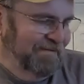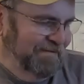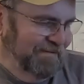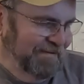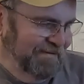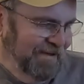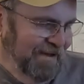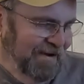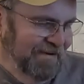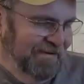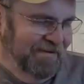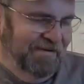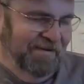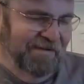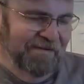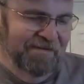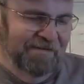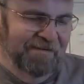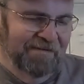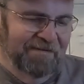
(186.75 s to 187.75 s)
Excited to
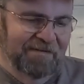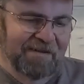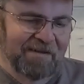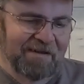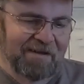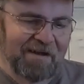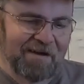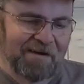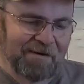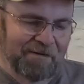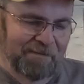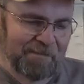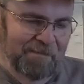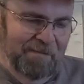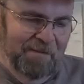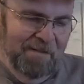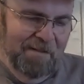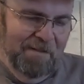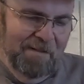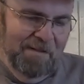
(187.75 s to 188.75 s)
test this thing out.
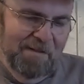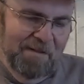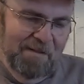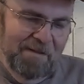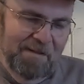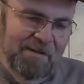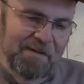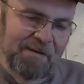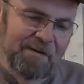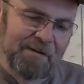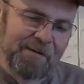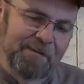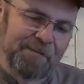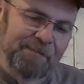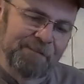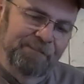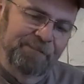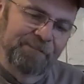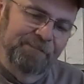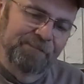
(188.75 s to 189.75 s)

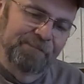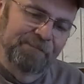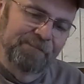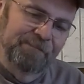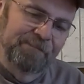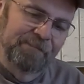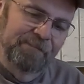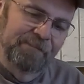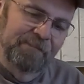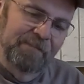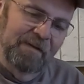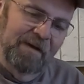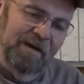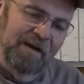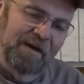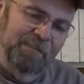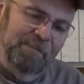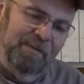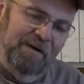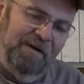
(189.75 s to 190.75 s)
The
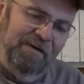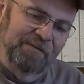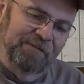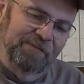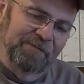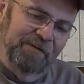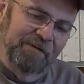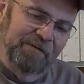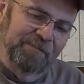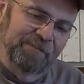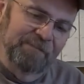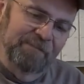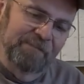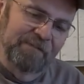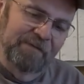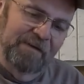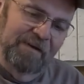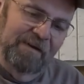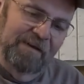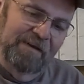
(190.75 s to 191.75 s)
guy I bought it from
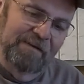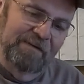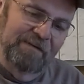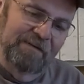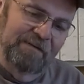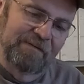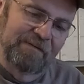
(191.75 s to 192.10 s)
said he